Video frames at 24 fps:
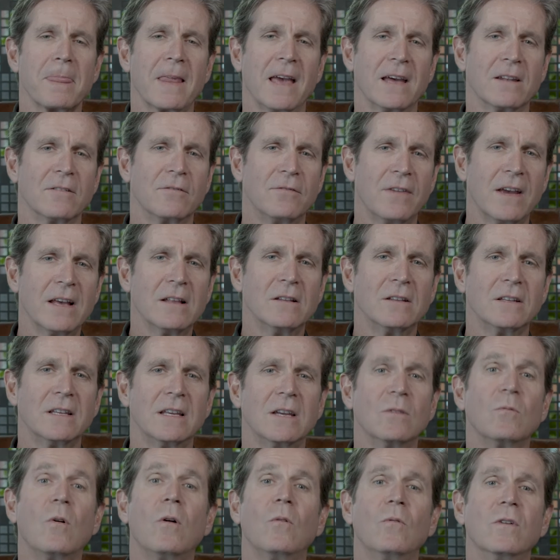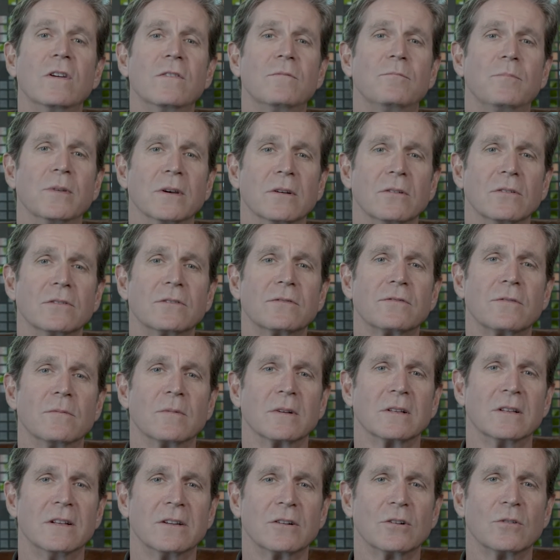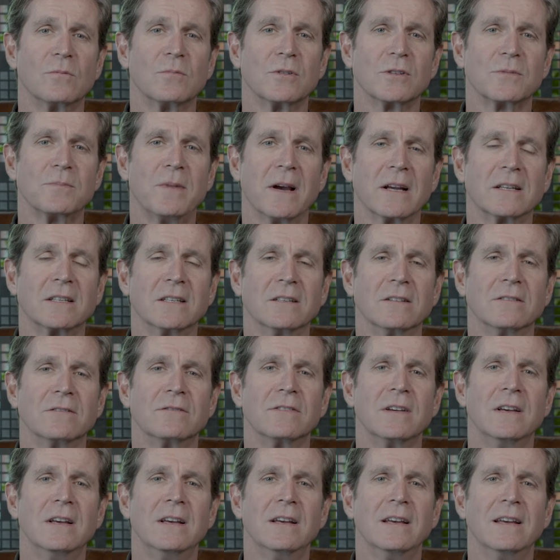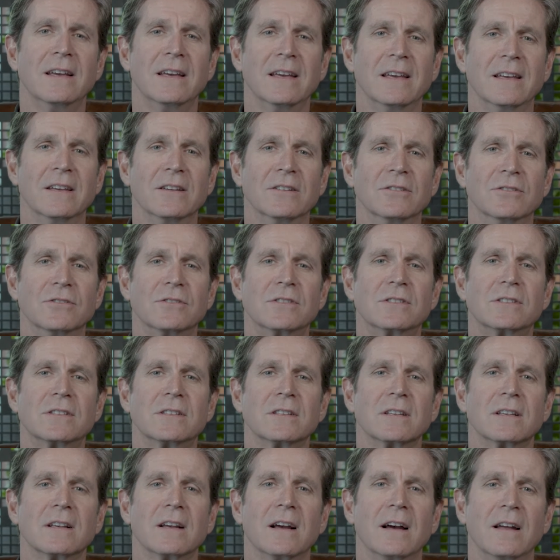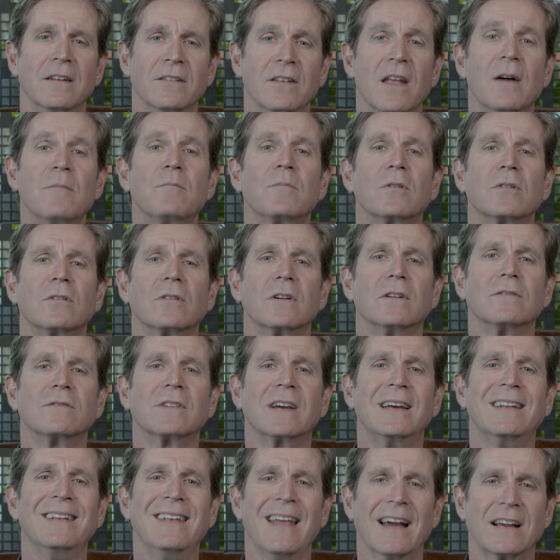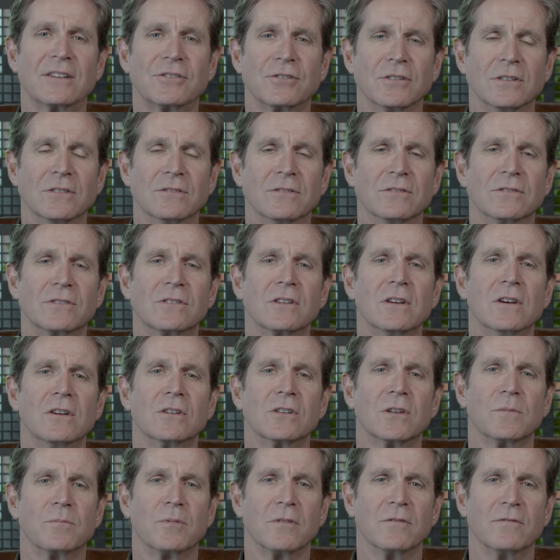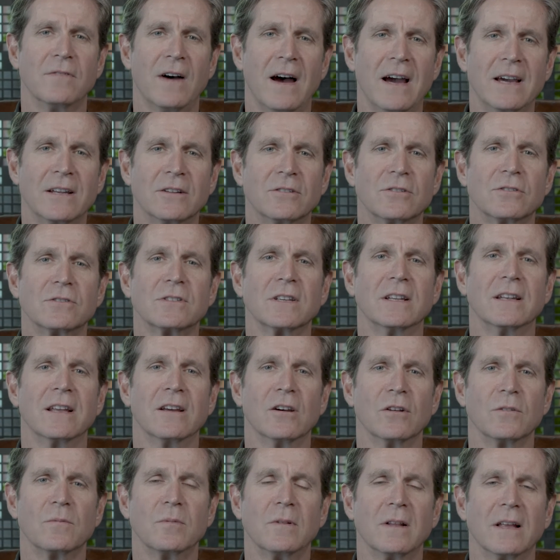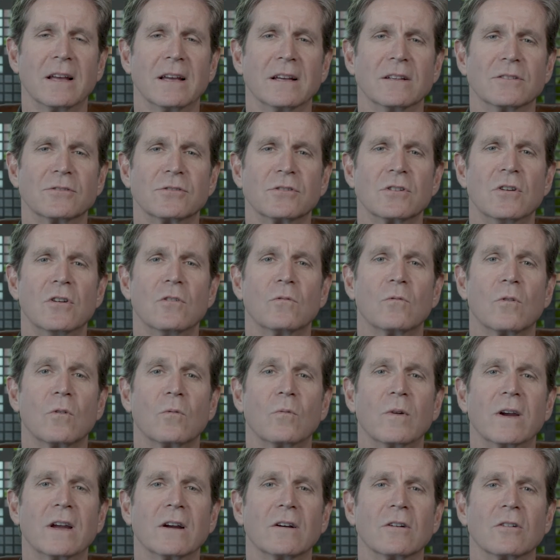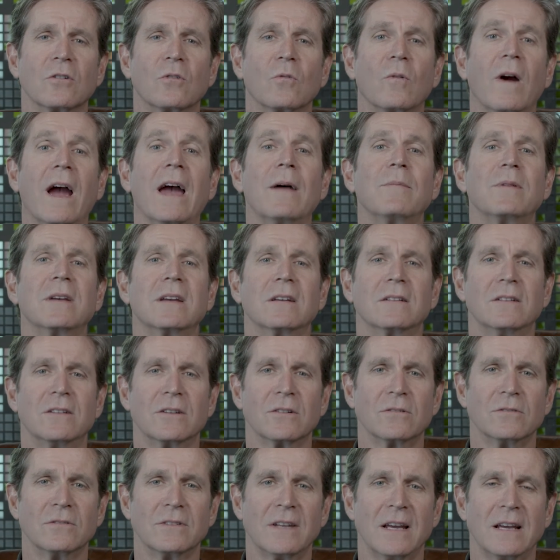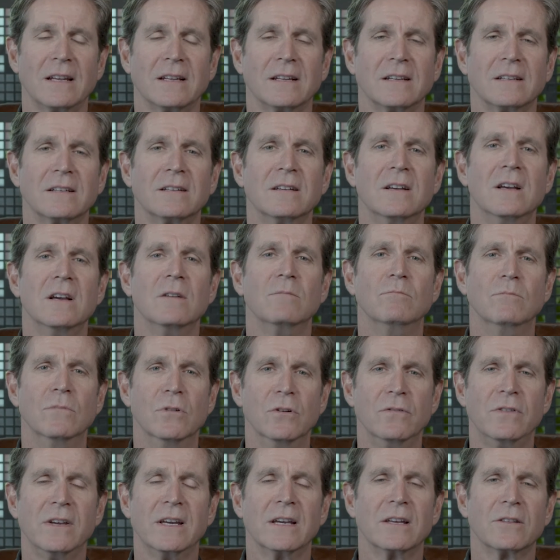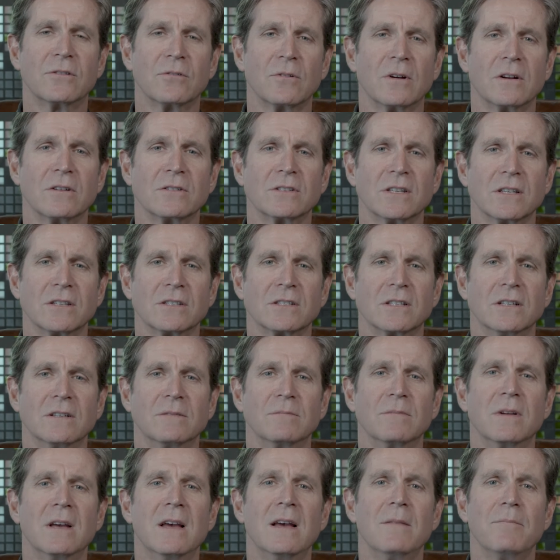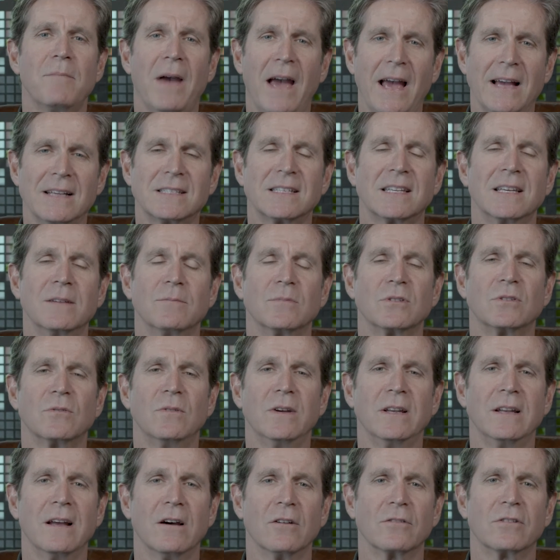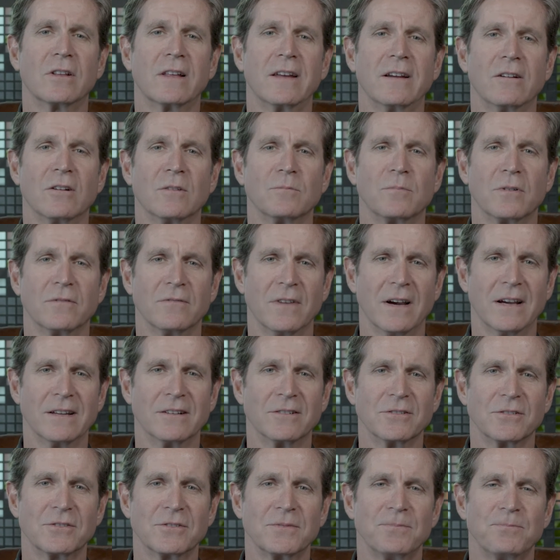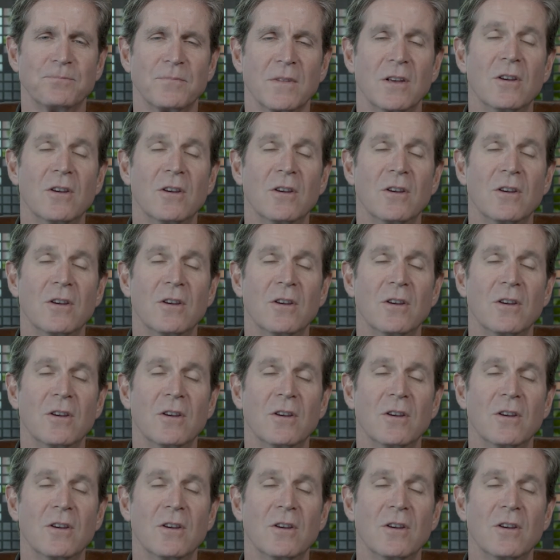At Availity, what we've built from a clinical perspective is a number of connections to providers and health plans where we are grabbing clinical data, moving it through our system, passing it between healthcare and providers.